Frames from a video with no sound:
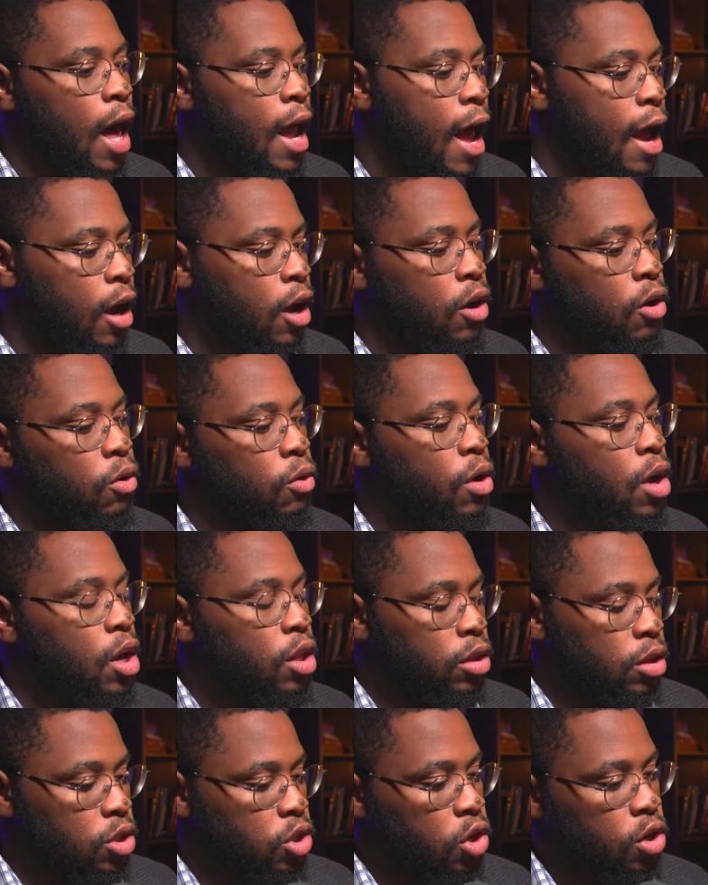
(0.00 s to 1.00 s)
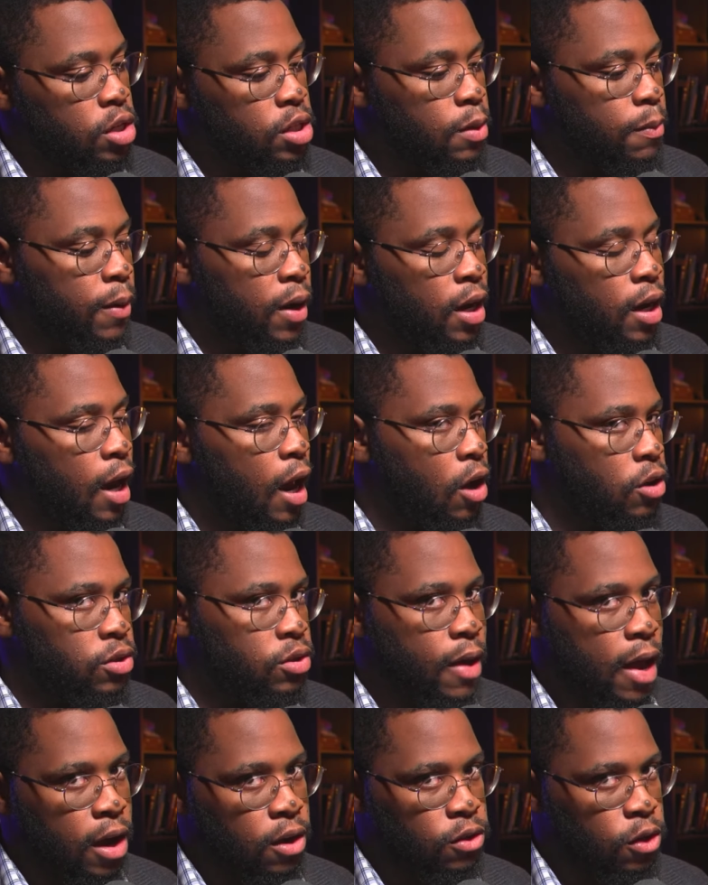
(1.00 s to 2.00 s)
I echo the church's opinion. I
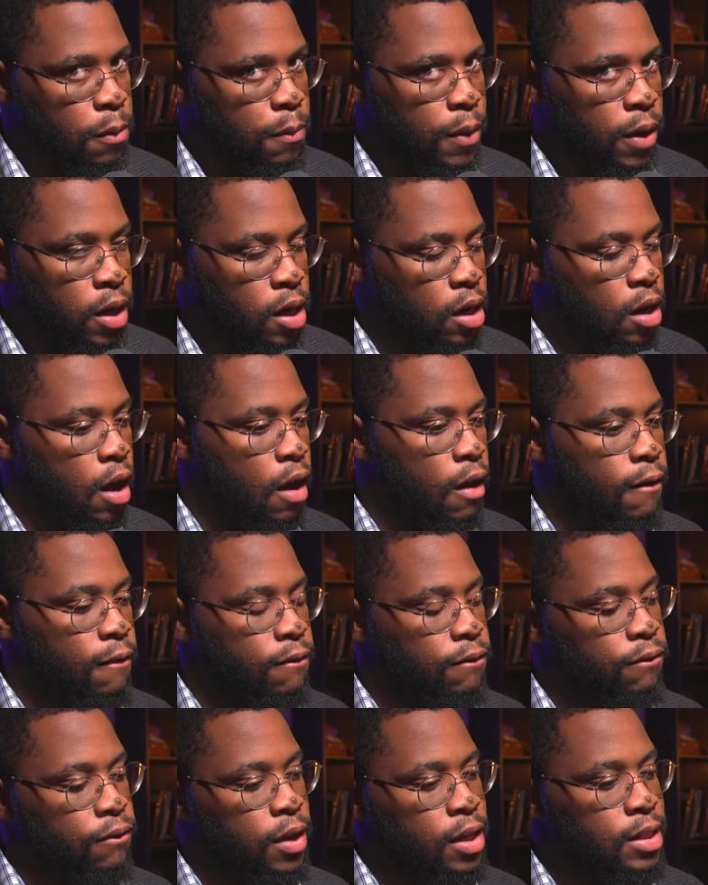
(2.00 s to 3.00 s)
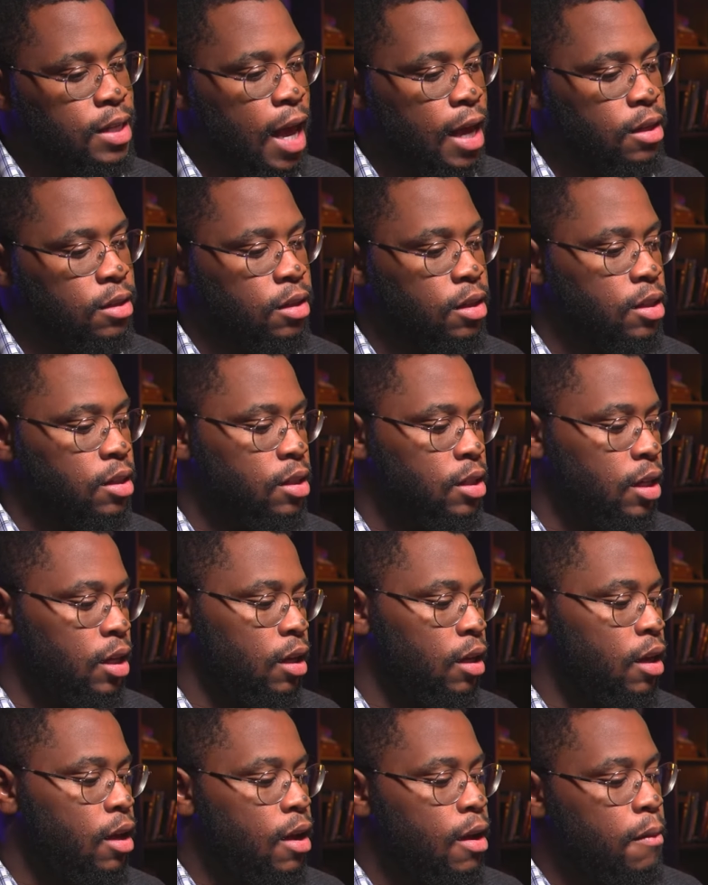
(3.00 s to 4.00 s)
also echo the opinion of His
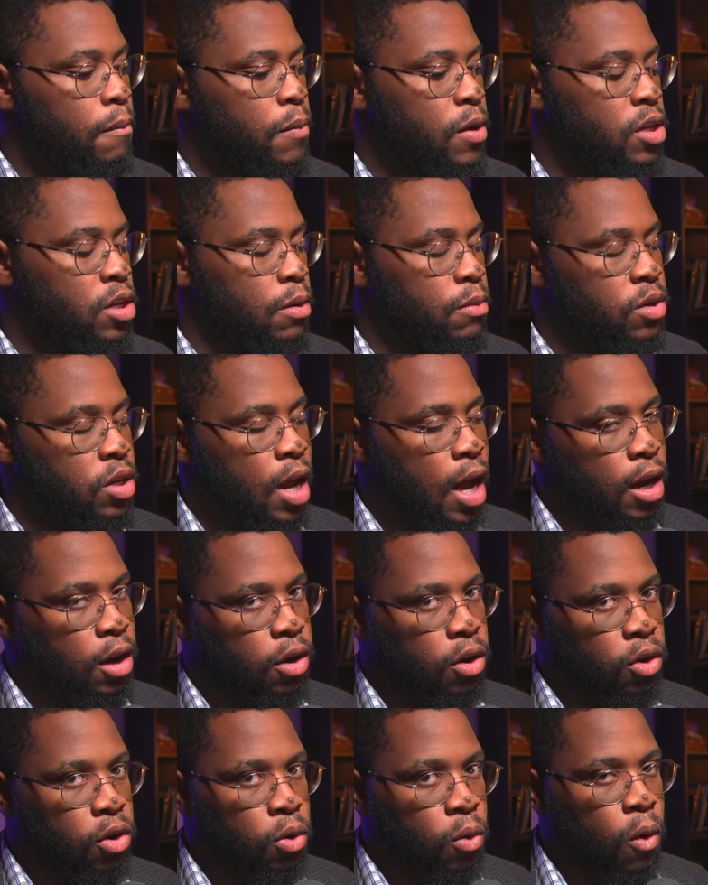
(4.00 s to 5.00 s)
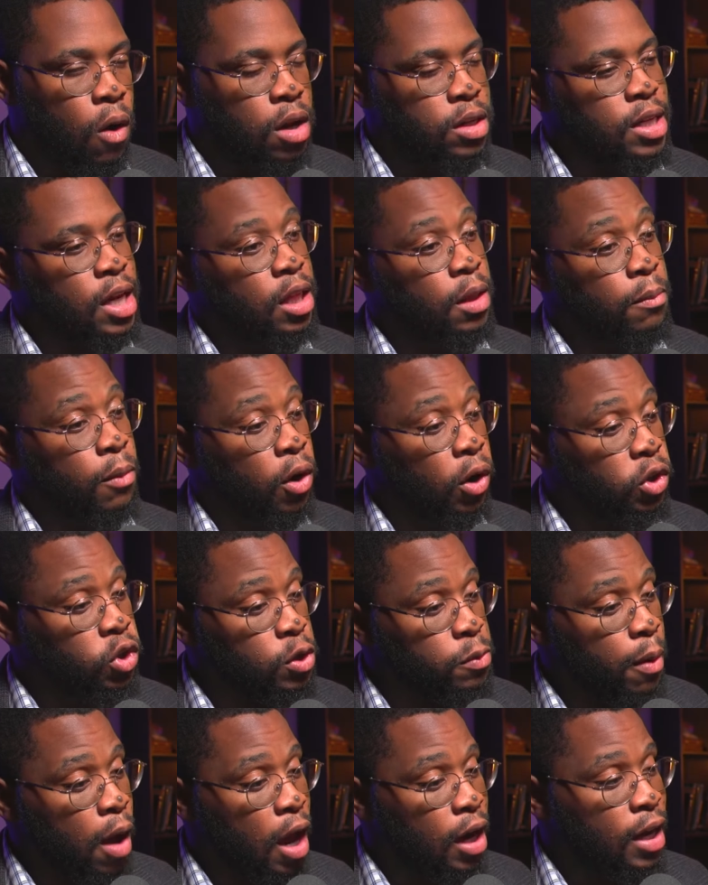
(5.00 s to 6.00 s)
Excellency Bishop Schneider, who on Taylor
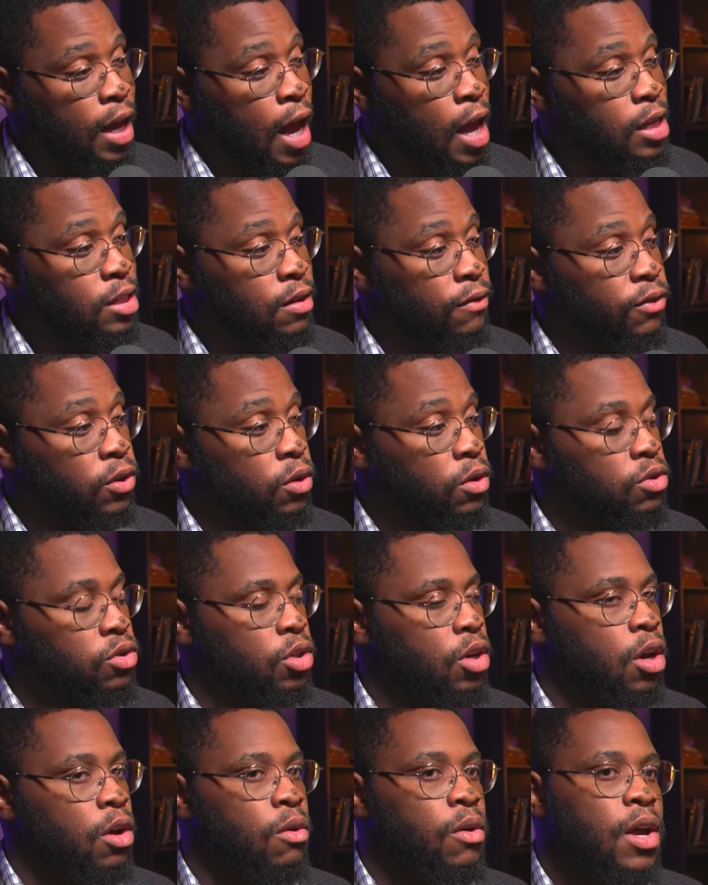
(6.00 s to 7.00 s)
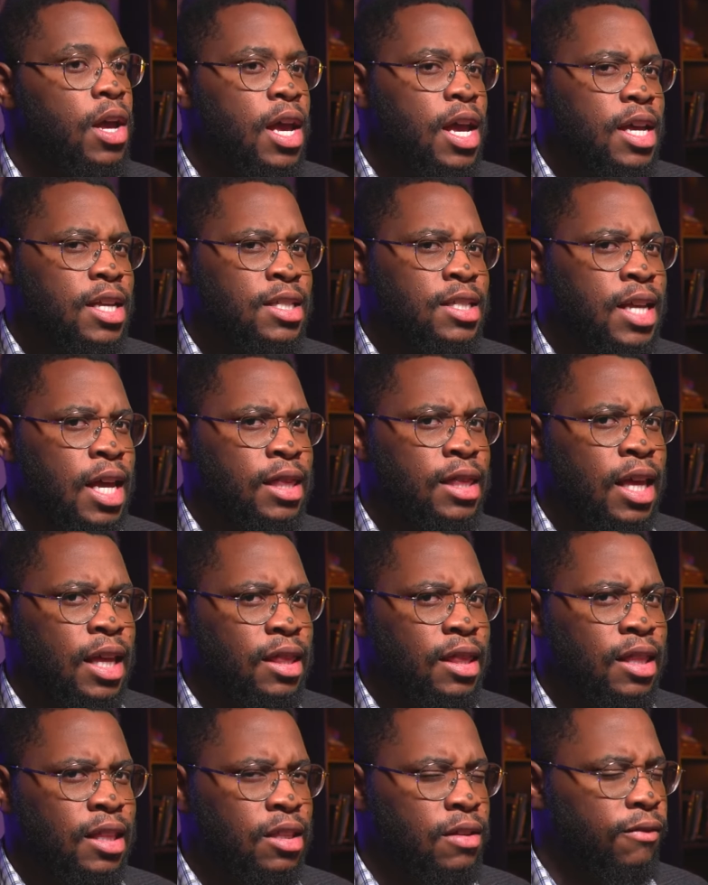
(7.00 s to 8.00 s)
Marshall's podcast a few years ago said
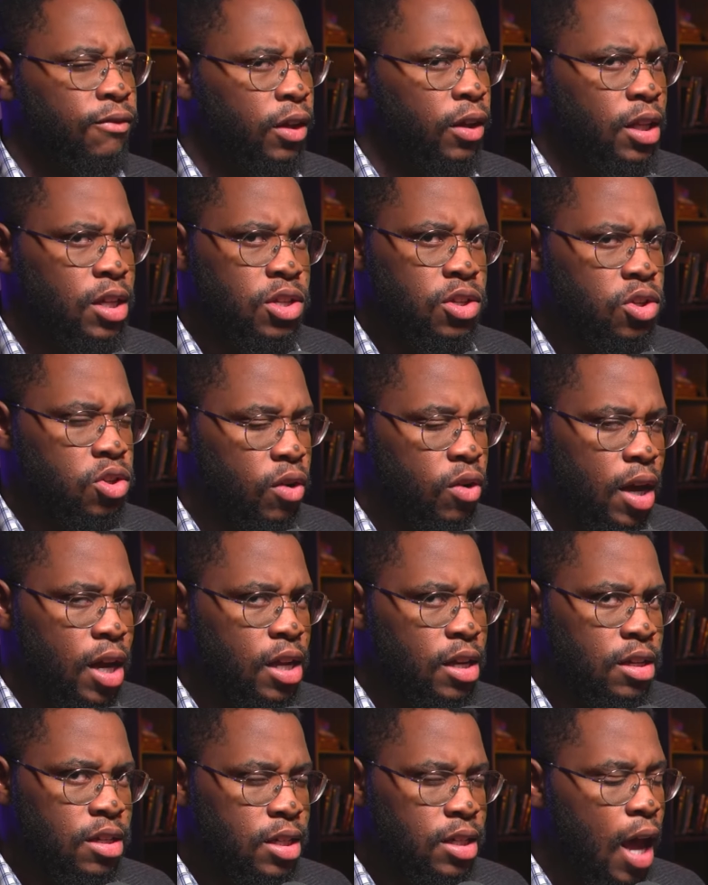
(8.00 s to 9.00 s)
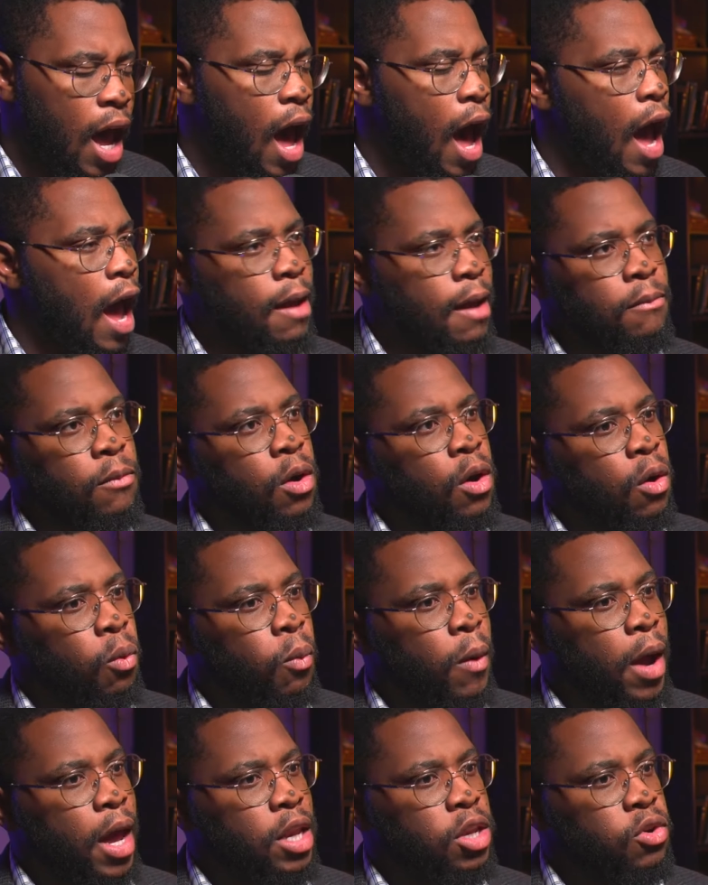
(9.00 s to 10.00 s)
that there's a really strange time
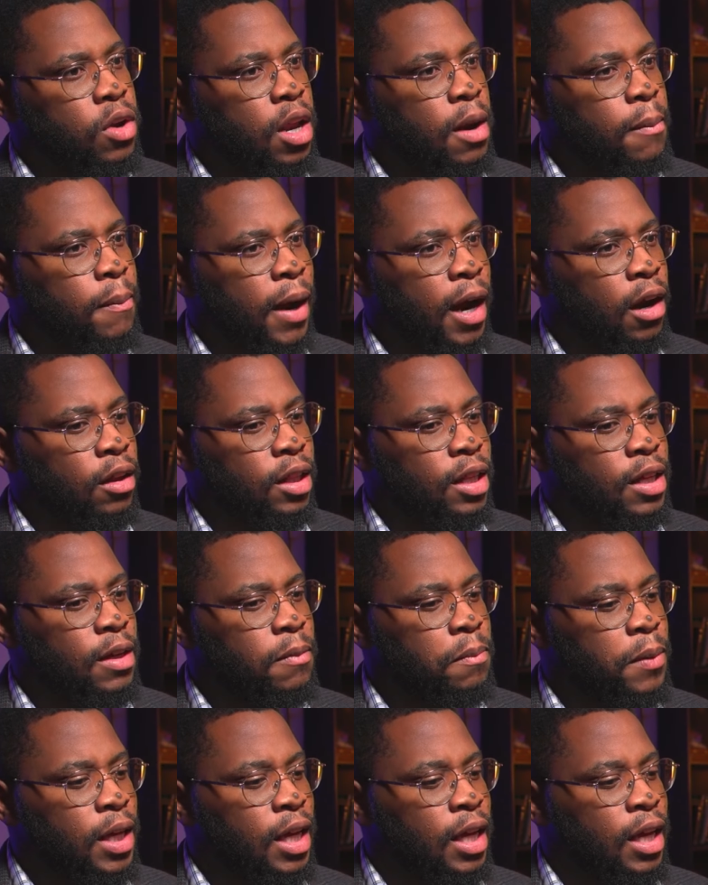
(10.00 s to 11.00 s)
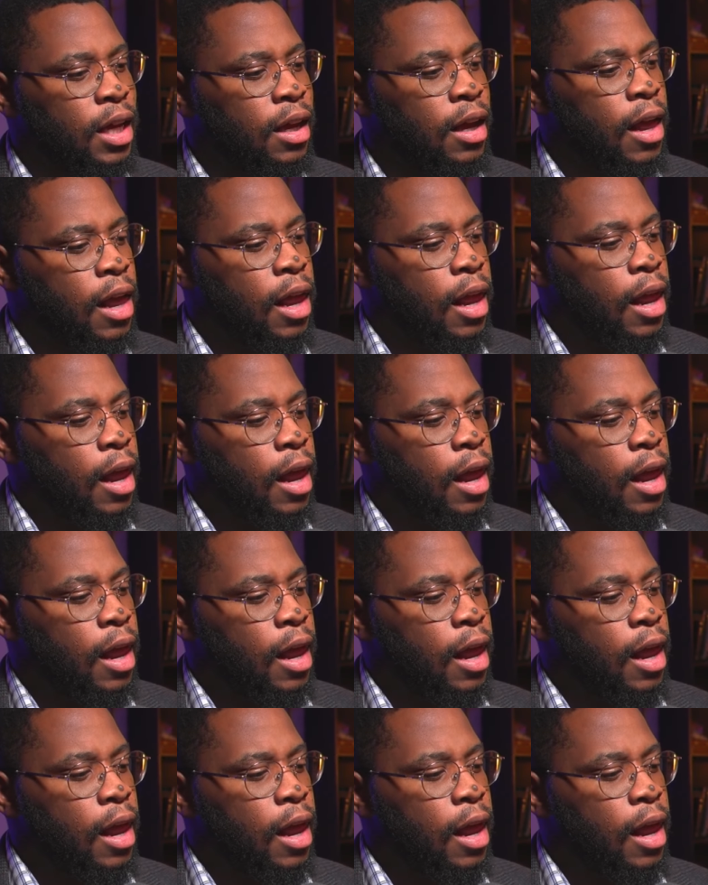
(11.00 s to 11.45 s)
when you can apparently be